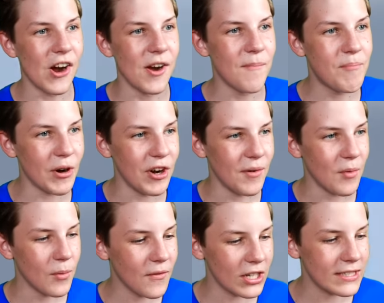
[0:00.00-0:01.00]
go. Boom.
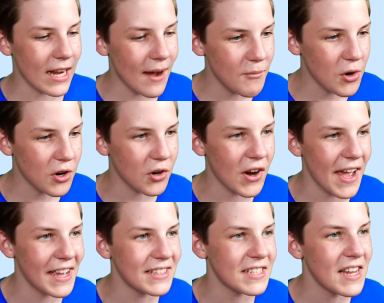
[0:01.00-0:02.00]
We've got a ton more
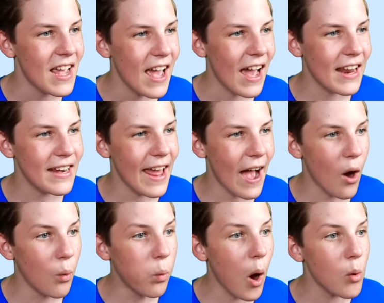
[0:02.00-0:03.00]
coins. And
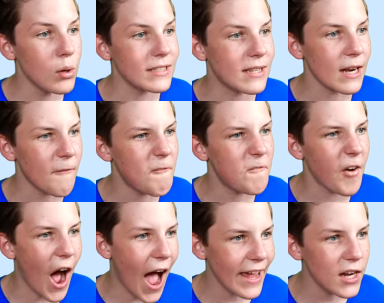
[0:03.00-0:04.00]
now, whoa, that a
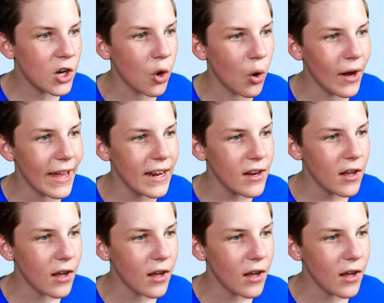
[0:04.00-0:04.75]
fire coin?